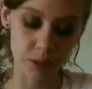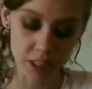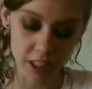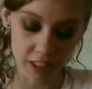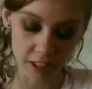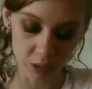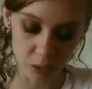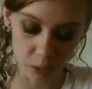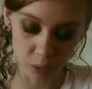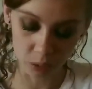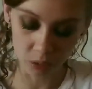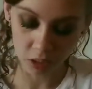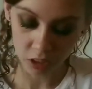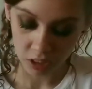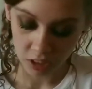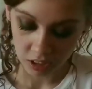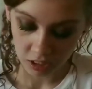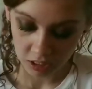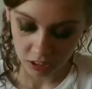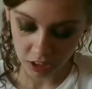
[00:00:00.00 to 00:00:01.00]
was kind of cool.
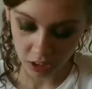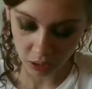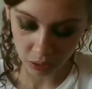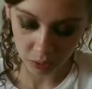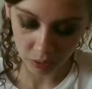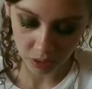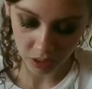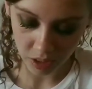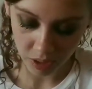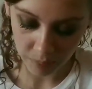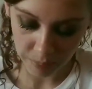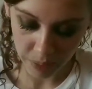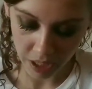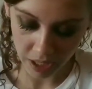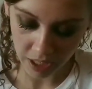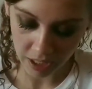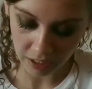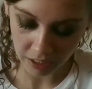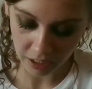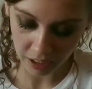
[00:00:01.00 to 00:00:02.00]
So
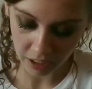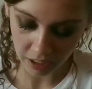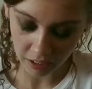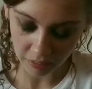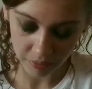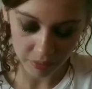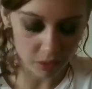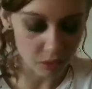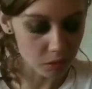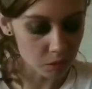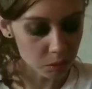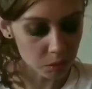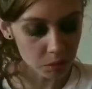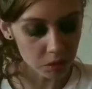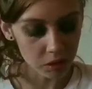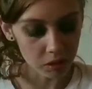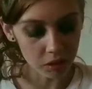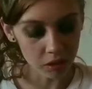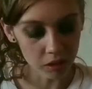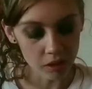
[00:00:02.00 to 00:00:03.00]
apparently if
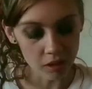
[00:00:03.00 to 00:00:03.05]
you